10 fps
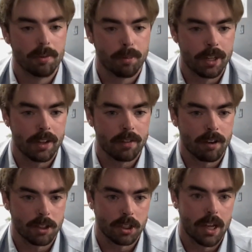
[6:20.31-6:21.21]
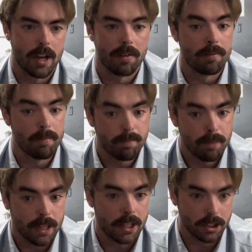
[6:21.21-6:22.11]
the breathing function and
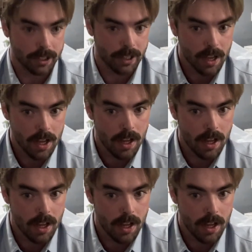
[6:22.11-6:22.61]
potentially